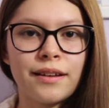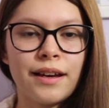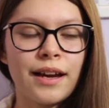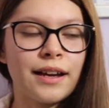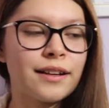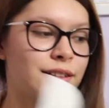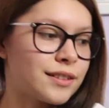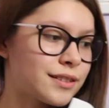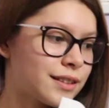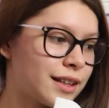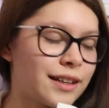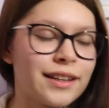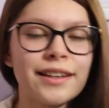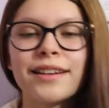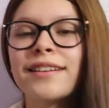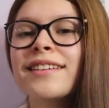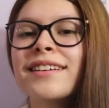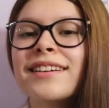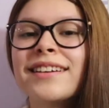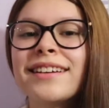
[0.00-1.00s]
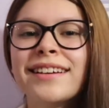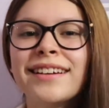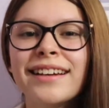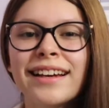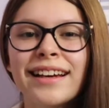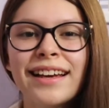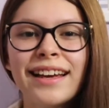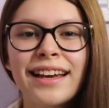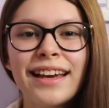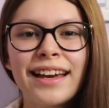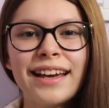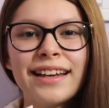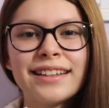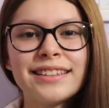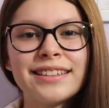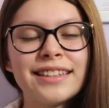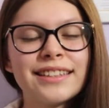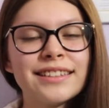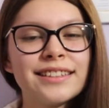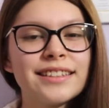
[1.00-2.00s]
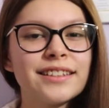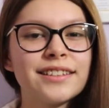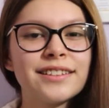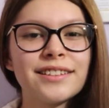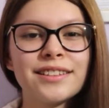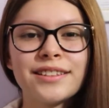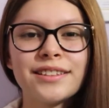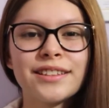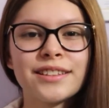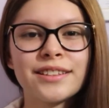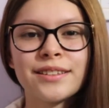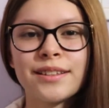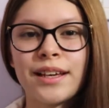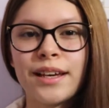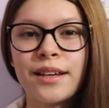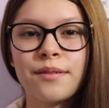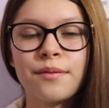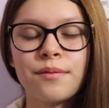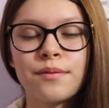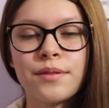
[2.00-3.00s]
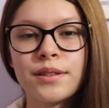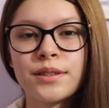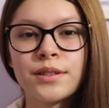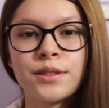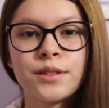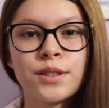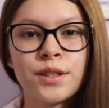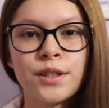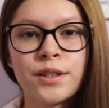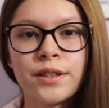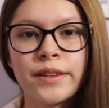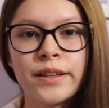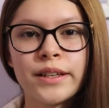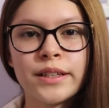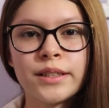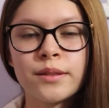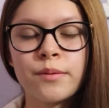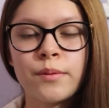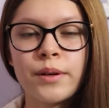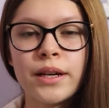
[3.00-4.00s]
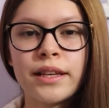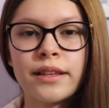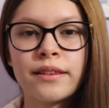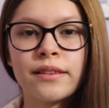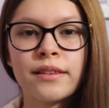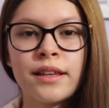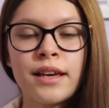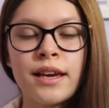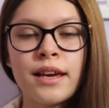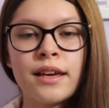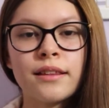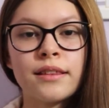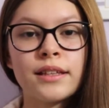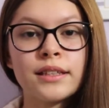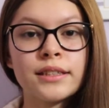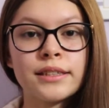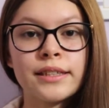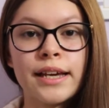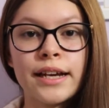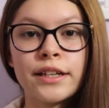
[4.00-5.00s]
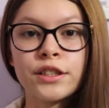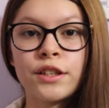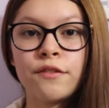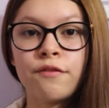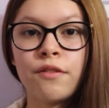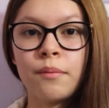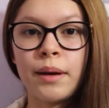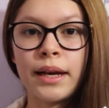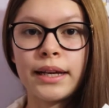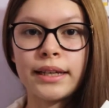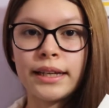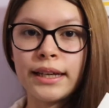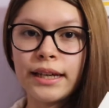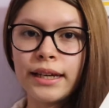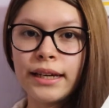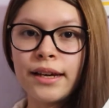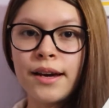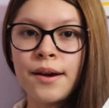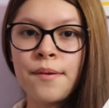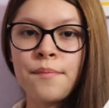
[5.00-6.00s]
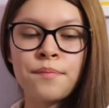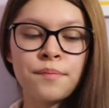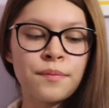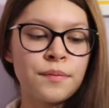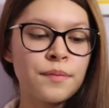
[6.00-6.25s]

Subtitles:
I just like it. It's easier to just like stir things with. This is actually from IKEA.